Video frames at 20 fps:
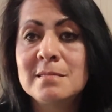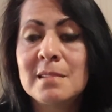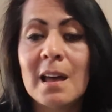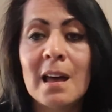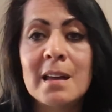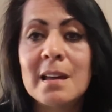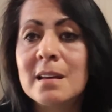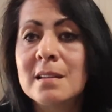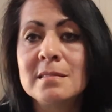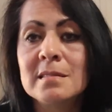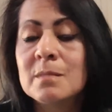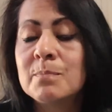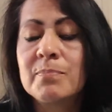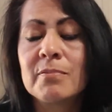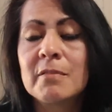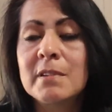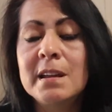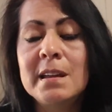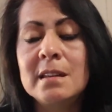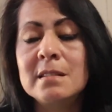I end up
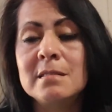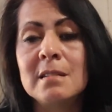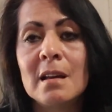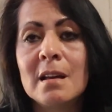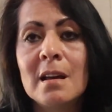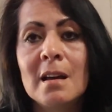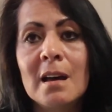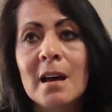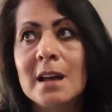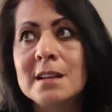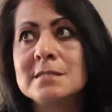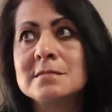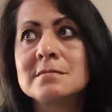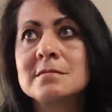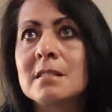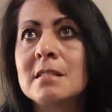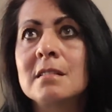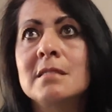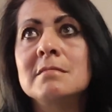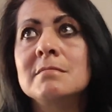praying. I
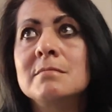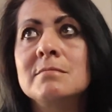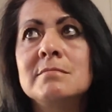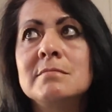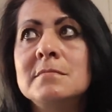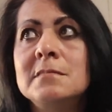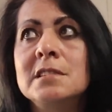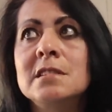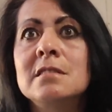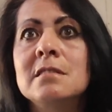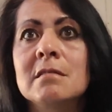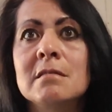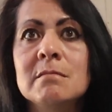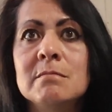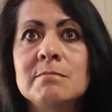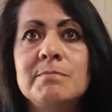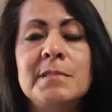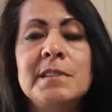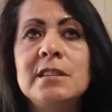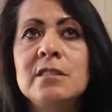start
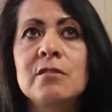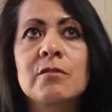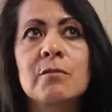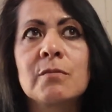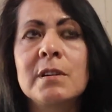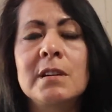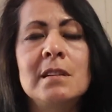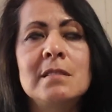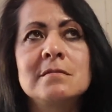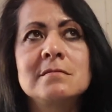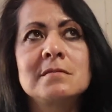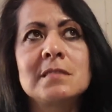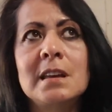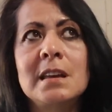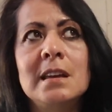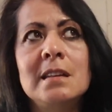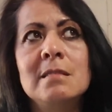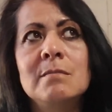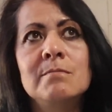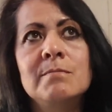being great,
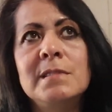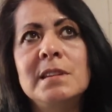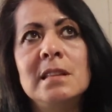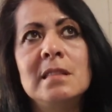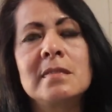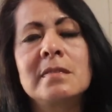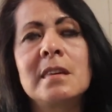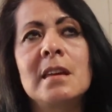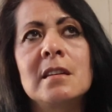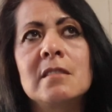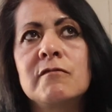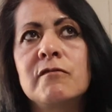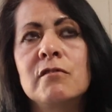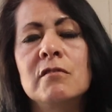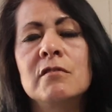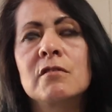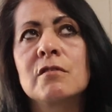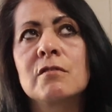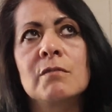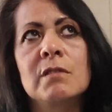saying and being thankful
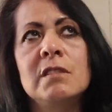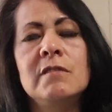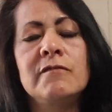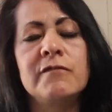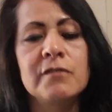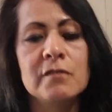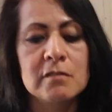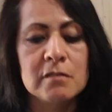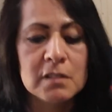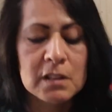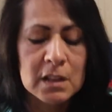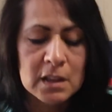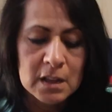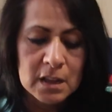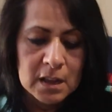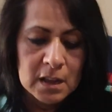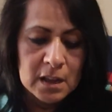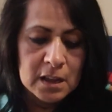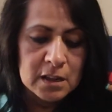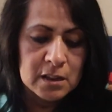and grateful
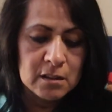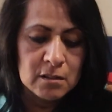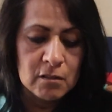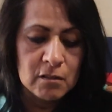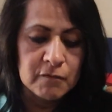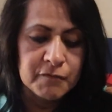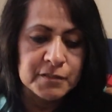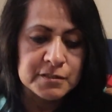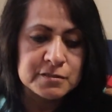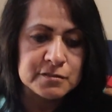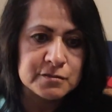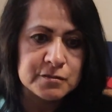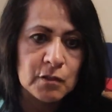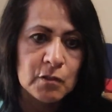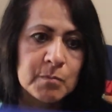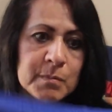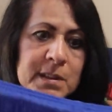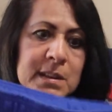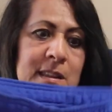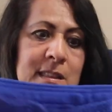for so
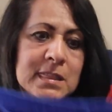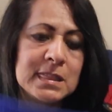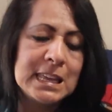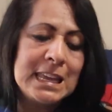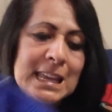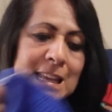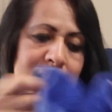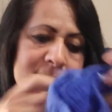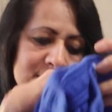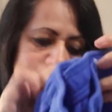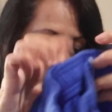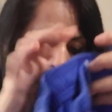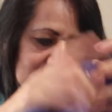many things.